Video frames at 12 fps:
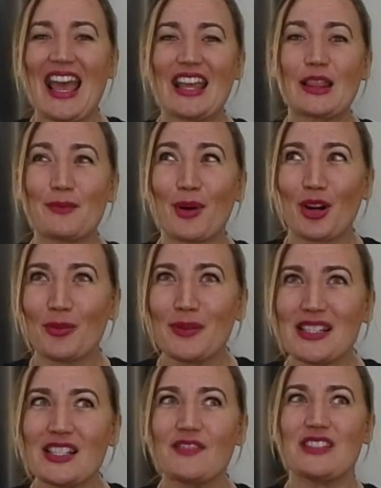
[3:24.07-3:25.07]
And the
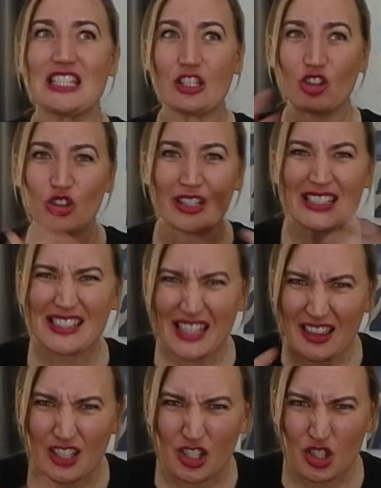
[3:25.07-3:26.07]
purpose of
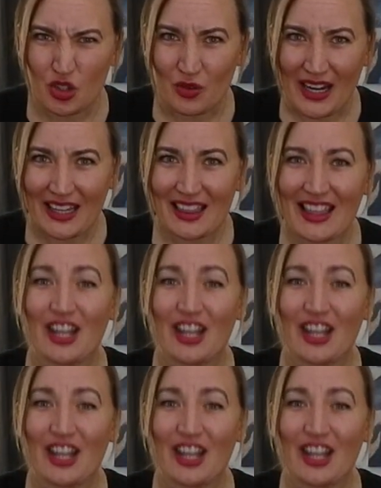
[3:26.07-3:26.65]
decreasing the strength